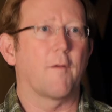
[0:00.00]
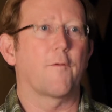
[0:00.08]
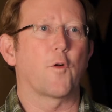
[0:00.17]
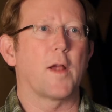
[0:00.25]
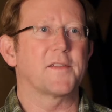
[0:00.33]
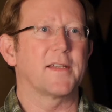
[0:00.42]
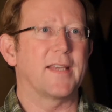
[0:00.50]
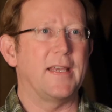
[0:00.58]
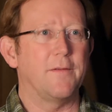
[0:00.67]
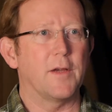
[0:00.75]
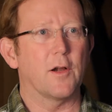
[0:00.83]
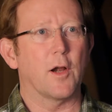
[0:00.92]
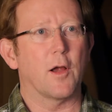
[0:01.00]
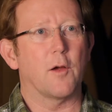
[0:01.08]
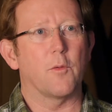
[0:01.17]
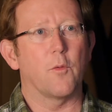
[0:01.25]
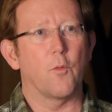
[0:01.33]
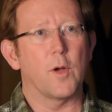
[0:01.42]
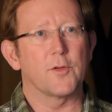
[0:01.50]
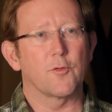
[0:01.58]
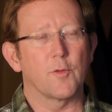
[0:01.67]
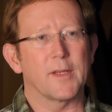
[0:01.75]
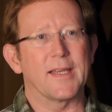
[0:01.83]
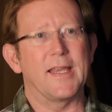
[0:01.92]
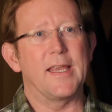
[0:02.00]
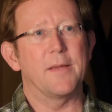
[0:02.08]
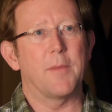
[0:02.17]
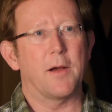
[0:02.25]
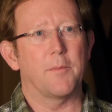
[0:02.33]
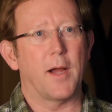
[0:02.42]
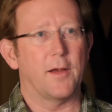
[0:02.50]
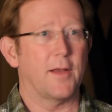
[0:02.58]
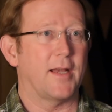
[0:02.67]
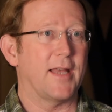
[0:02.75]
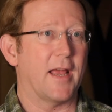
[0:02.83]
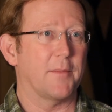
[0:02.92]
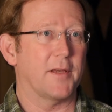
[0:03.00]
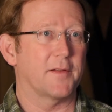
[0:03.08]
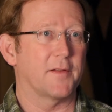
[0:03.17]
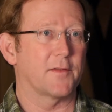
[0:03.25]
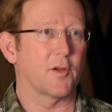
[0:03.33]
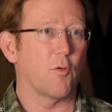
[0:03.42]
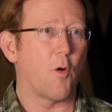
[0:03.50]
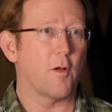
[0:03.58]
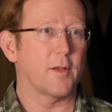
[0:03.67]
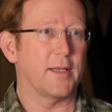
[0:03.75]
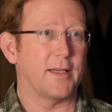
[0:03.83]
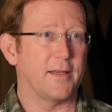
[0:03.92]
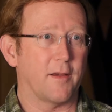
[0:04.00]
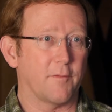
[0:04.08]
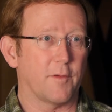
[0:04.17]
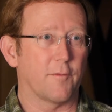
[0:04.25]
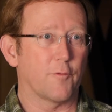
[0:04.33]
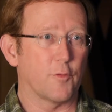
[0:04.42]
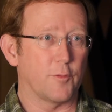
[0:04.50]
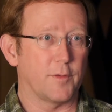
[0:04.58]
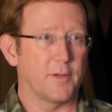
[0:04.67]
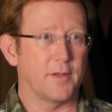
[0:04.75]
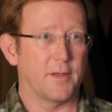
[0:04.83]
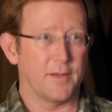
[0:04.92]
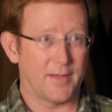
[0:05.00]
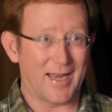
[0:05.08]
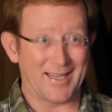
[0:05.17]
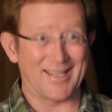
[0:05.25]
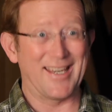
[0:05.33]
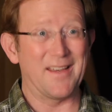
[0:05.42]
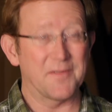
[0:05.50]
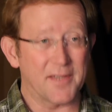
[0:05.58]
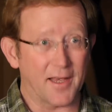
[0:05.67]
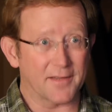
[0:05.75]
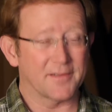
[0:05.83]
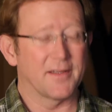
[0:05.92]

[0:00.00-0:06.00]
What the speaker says: For us at Quivira, what's really key about biodynamics is the quality of the fruit that it gives us,